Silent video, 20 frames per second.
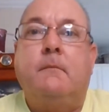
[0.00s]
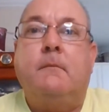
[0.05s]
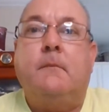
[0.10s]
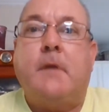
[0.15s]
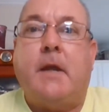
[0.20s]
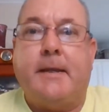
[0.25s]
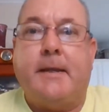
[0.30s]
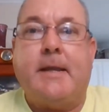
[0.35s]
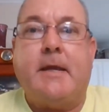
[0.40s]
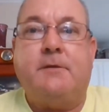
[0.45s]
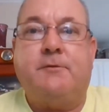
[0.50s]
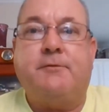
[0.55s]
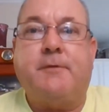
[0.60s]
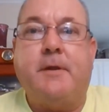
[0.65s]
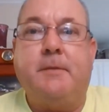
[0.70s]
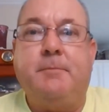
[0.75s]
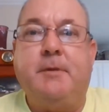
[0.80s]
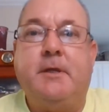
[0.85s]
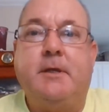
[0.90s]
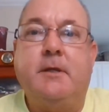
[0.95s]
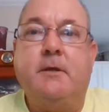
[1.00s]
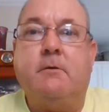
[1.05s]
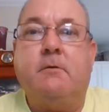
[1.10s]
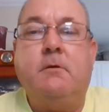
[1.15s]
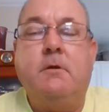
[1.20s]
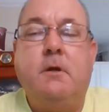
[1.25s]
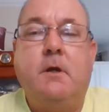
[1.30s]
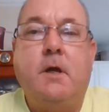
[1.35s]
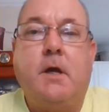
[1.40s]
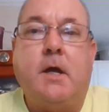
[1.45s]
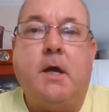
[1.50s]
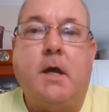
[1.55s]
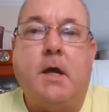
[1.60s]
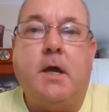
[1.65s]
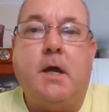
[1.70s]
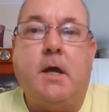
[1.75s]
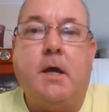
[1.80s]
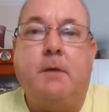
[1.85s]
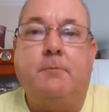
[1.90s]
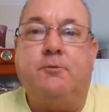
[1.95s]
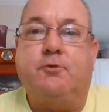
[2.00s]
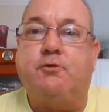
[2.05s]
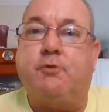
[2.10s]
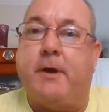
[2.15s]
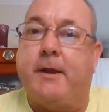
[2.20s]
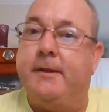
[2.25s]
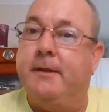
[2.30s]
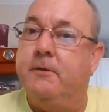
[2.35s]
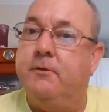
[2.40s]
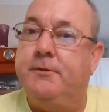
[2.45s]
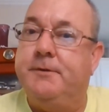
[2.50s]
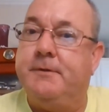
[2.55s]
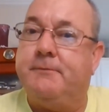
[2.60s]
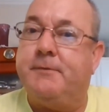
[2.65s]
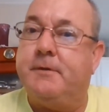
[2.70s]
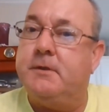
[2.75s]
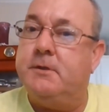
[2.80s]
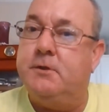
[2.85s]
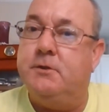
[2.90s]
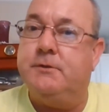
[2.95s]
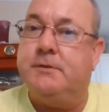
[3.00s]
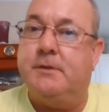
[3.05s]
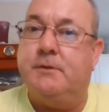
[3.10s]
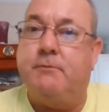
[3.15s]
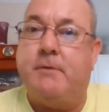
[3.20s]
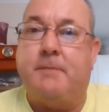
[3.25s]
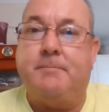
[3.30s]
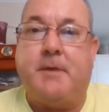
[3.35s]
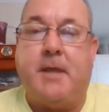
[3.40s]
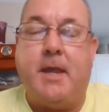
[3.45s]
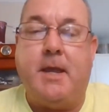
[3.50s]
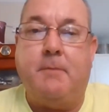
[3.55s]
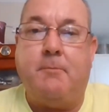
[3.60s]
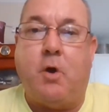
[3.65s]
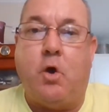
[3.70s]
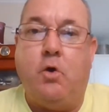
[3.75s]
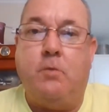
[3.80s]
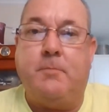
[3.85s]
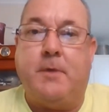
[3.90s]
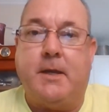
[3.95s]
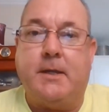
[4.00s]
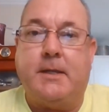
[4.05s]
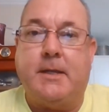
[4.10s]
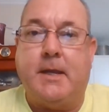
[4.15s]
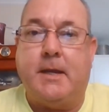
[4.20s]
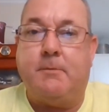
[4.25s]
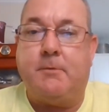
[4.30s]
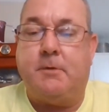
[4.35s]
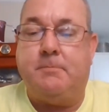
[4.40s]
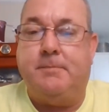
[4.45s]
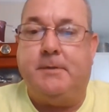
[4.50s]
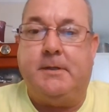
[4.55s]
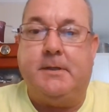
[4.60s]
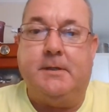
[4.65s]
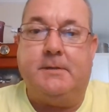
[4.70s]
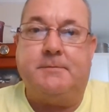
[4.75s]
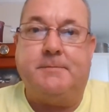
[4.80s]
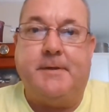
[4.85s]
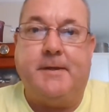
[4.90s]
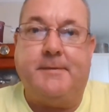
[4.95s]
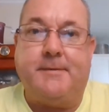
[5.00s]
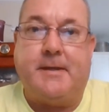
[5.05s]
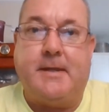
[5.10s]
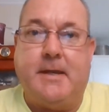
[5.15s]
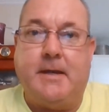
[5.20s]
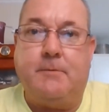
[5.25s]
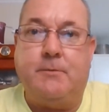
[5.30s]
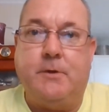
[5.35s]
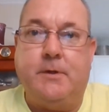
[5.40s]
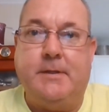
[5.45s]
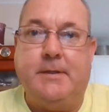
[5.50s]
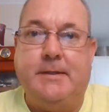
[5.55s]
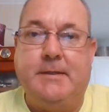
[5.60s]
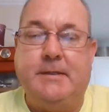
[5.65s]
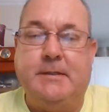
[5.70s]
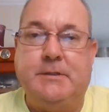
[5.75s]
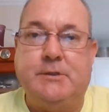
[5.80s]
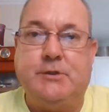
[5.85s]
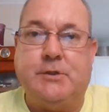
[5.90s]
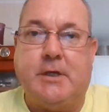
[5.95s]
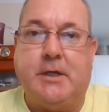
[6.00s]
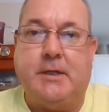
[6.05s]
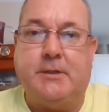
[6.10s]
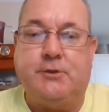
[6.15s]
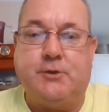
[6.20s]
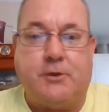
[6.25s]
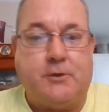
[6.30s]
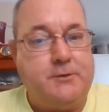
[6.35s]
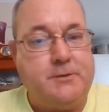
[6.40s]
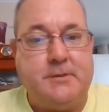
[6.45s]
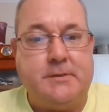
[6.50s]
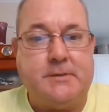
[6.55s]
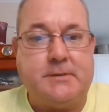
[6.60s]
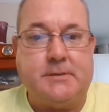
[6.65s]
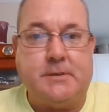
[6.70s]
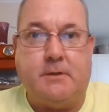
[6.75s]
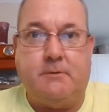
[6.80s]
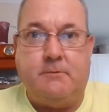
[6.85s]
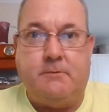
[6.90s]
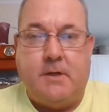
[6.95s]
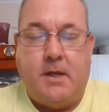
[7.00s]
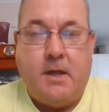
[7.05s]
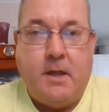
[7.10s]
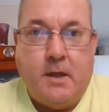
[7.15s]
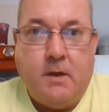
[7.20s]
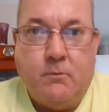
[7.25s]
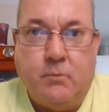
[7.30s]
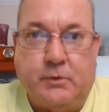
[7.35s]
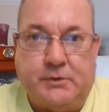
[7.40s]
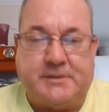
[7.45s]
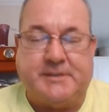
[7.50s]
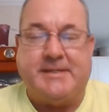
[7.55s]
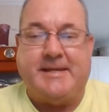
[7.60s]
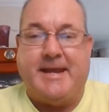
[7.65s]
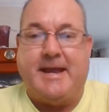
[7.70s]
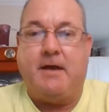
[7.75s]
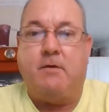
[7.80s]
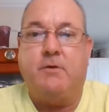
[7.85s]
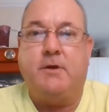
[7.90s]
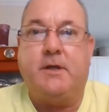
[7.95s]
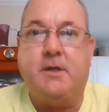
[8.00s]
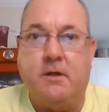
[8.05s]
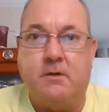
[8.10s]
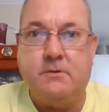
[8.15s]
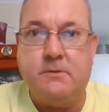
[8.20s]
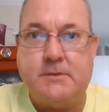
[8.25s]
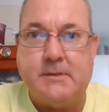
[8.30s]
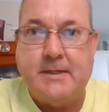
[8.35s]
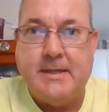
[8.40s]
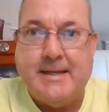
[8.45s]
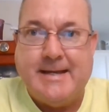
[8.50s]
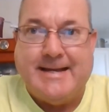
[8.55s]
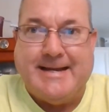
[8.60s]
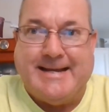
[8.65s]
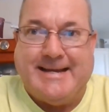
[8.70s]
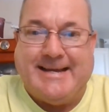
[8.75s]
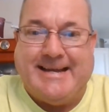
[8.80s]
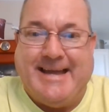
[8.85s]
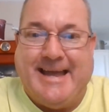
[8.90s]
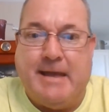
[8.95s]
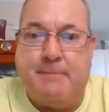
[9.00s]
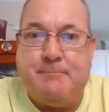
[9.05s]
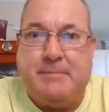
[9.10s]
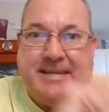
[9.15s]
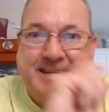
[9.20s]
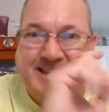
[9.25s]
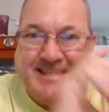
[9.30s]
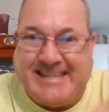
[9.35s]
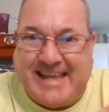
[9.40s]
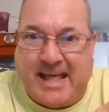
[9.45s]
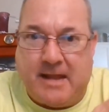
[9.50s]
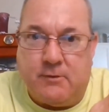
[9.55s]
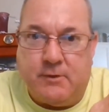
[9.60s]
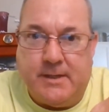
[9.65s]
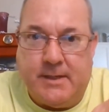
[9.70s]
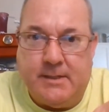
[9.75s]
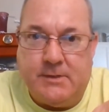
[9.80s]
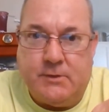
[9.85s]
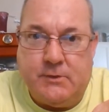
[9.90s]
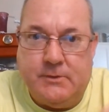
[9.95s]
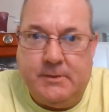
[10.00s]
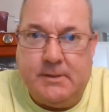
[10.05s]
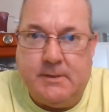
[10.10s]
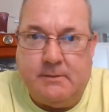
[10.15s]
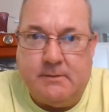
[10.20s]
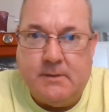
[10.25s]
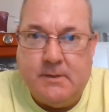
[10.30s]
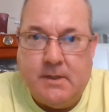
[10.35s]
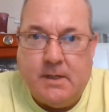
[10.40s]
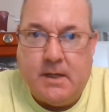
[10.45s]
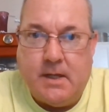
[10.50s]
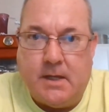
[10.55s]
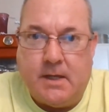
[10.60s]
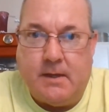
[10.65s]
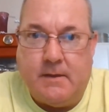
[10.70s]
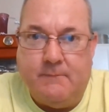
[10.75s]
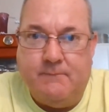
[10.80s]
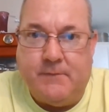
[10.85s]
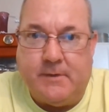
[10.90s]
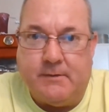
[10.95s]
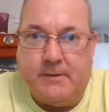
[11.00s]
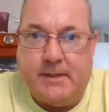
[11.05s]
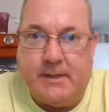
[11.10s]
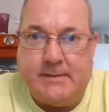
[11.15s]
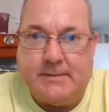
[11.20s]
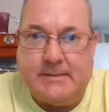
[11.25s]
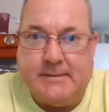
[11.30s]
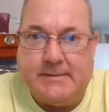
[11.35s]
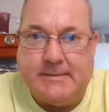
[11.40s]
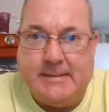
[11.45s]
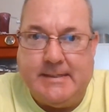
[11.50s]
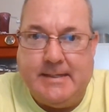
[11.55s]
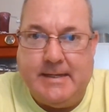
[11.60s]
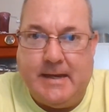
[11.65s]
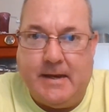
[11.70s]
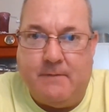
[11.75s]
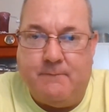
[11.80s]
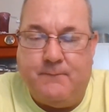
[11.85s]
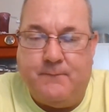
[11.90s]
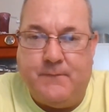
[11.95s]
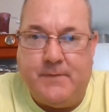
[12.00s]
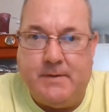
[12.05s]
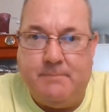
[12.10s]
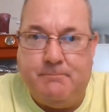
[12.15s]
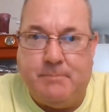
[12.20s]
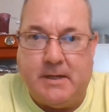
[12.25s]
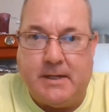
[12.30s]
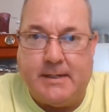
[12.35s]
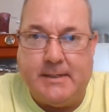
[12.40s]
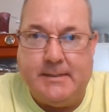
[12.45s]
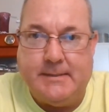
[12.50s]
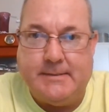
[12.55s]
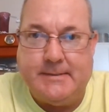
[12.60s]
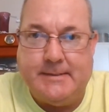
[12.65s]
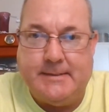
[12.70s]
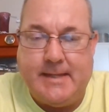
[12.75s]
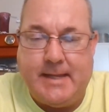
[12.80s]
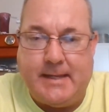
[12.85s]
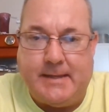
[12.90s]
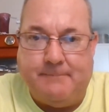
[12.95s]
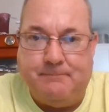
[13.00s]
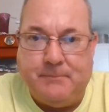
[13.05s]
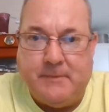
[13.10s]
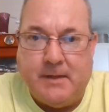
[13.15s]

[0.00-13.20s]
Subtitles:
Hi guys, Freddie B here. Trying a little different, using the webcam on my camera because my other camera is charging. So we'll see how it goes. Happy Saturday to you. Very nice to see everybody today.